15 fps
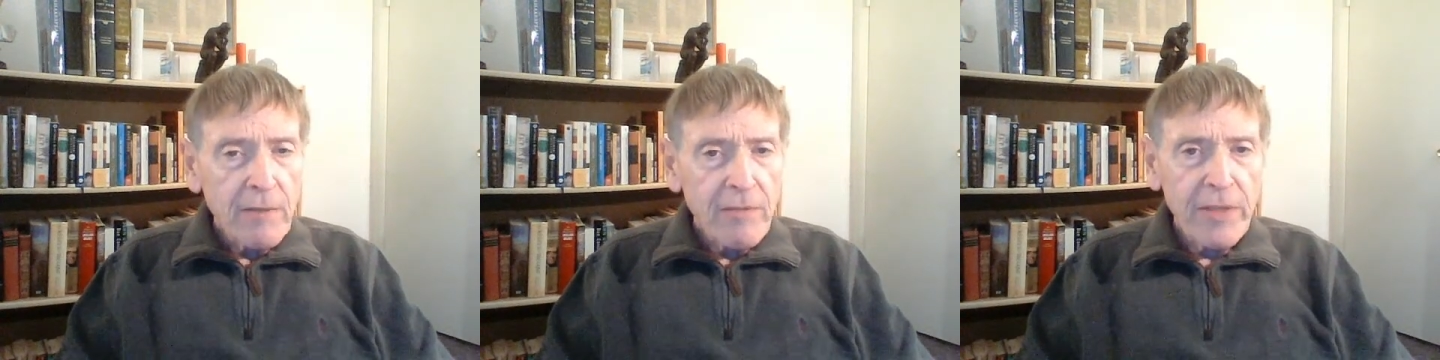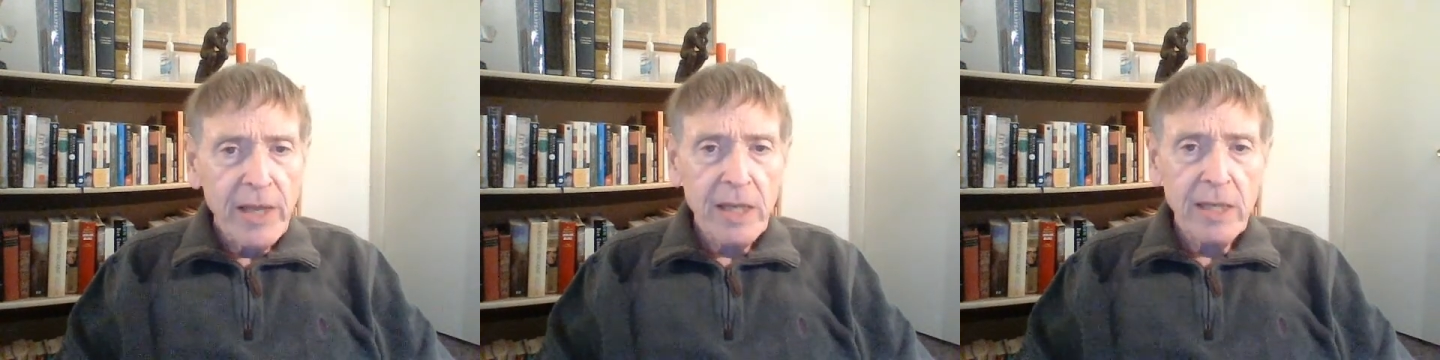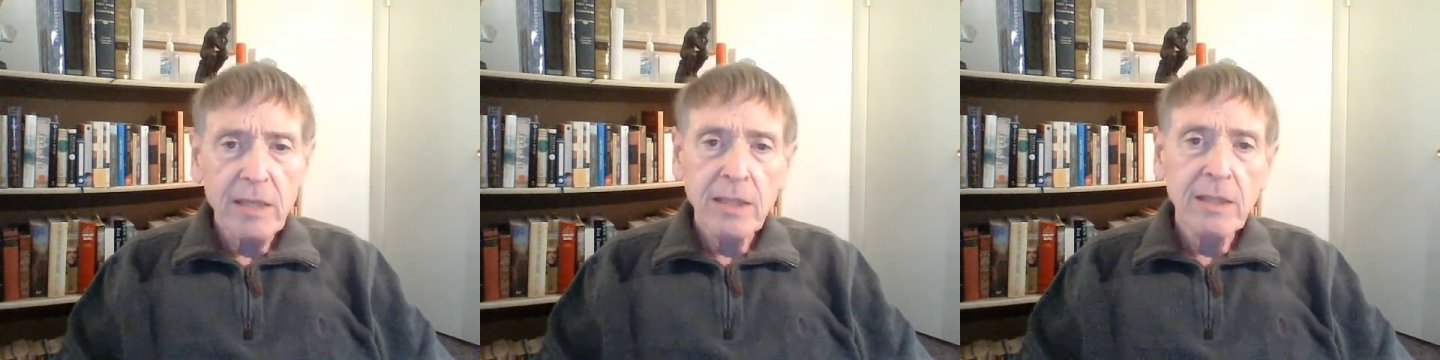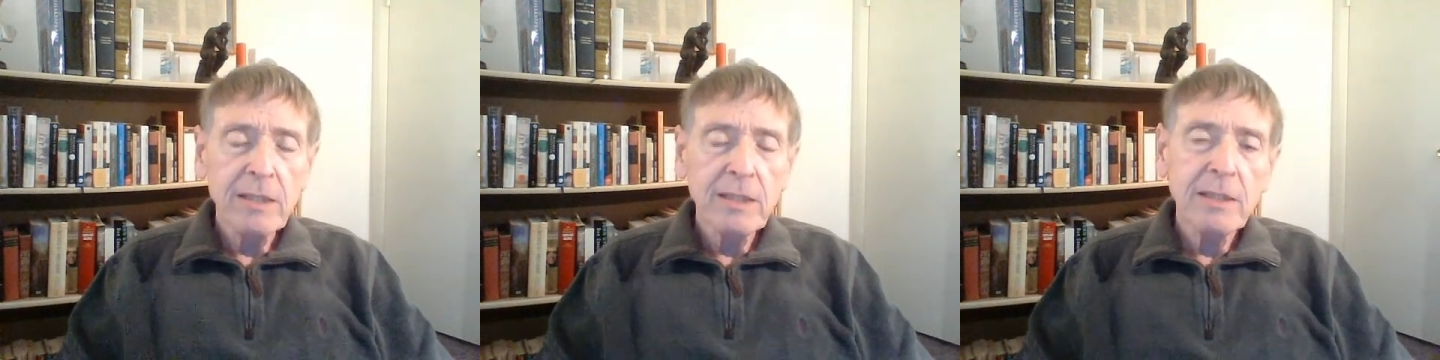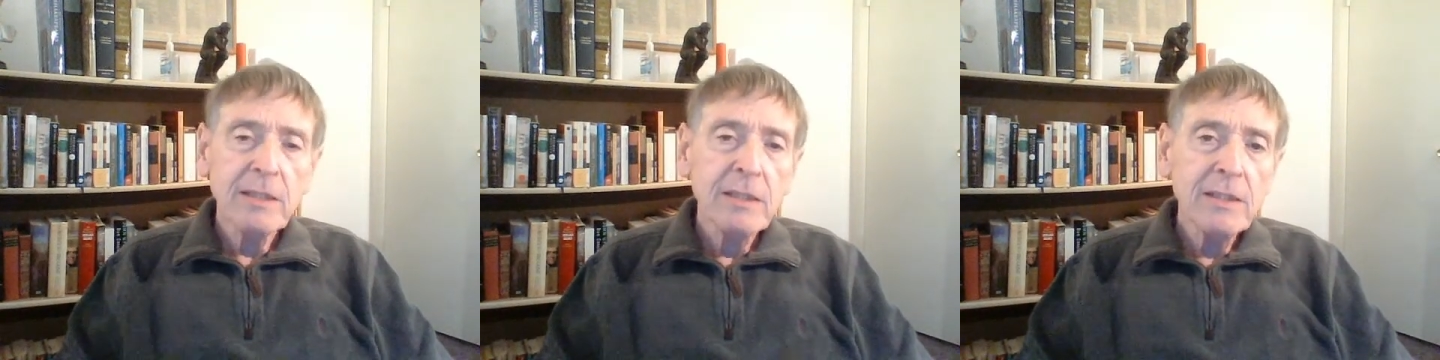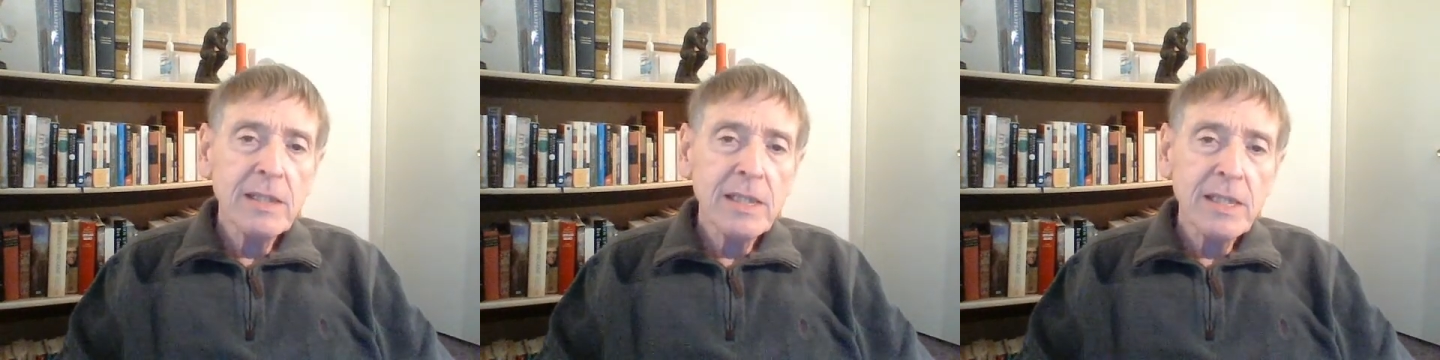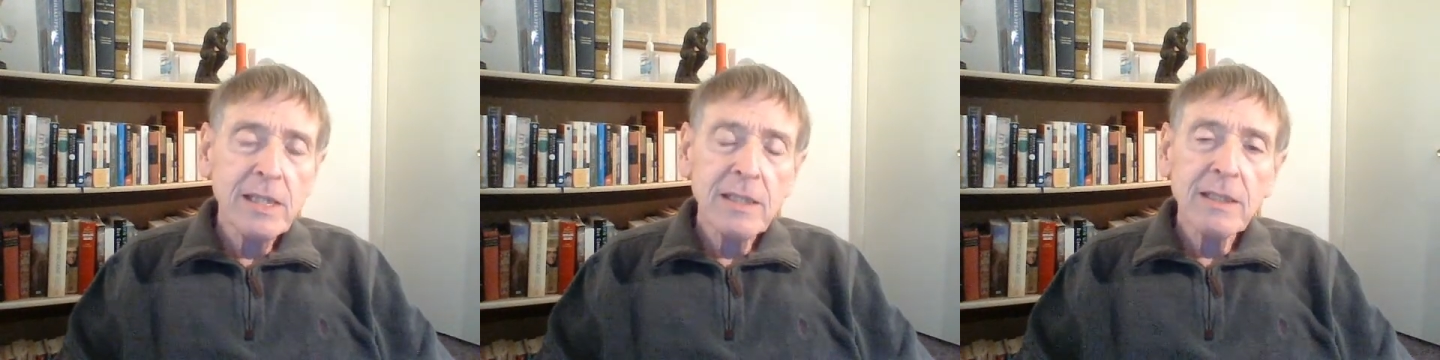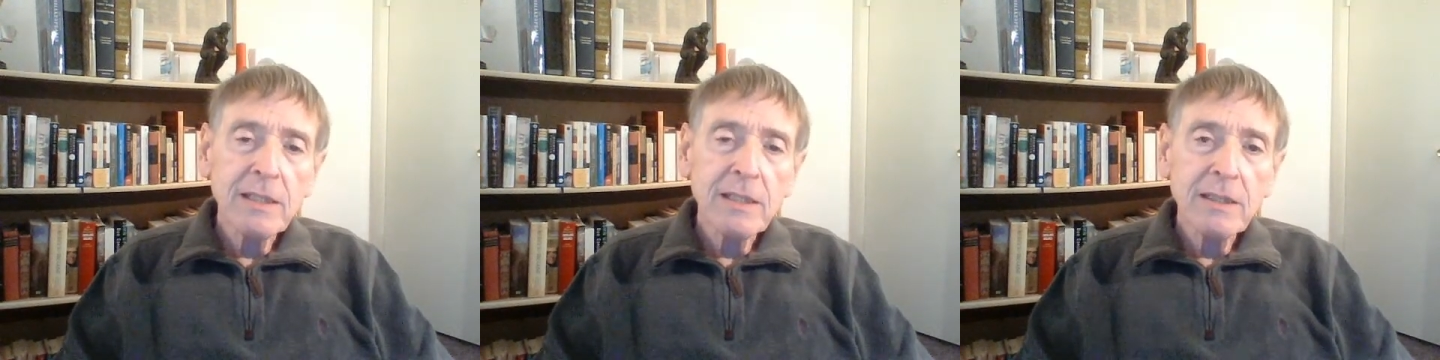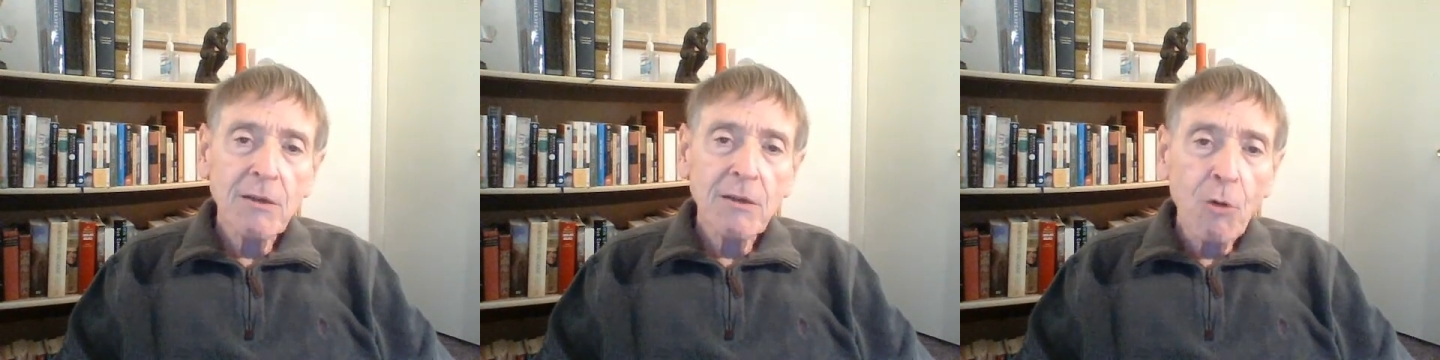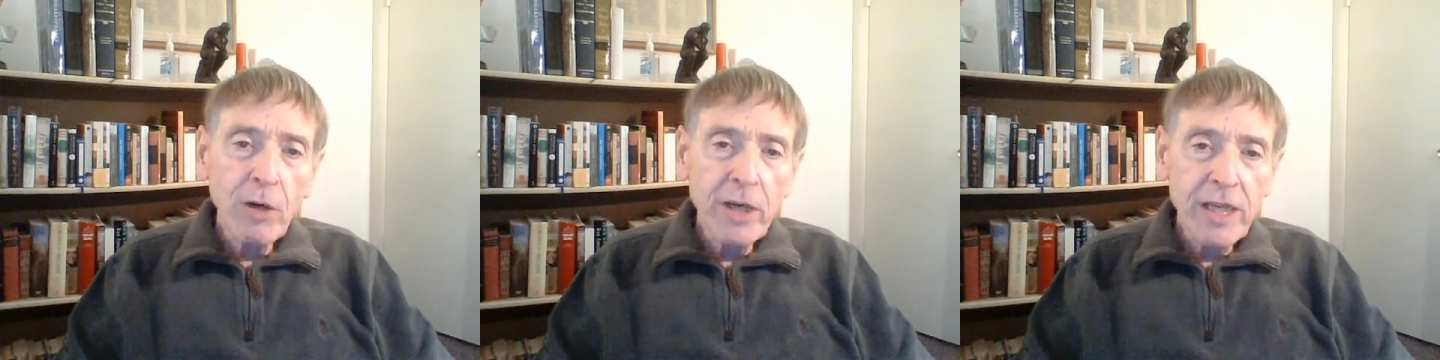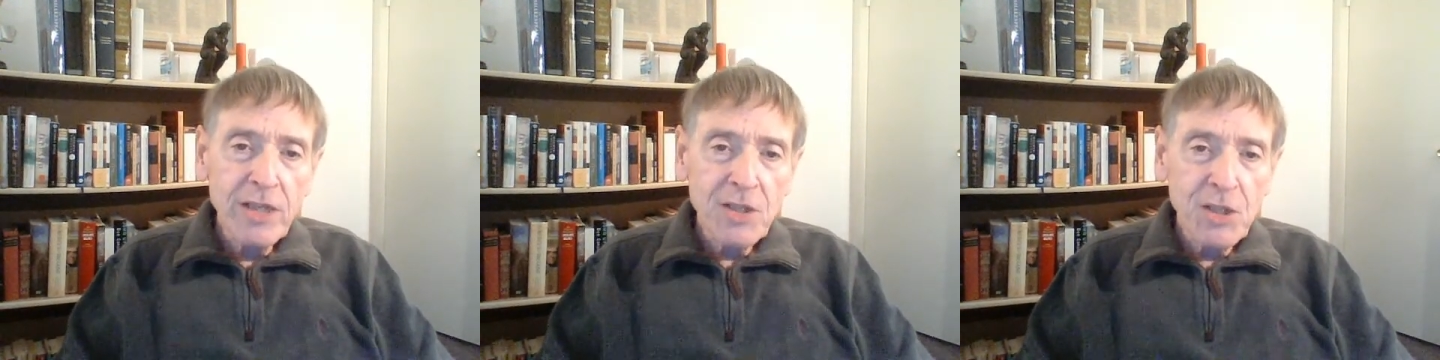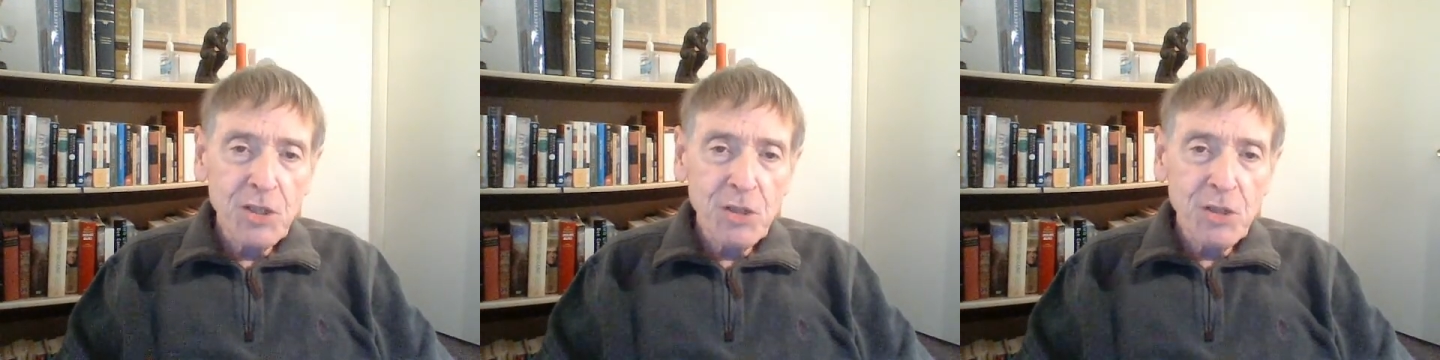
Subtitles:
then the audience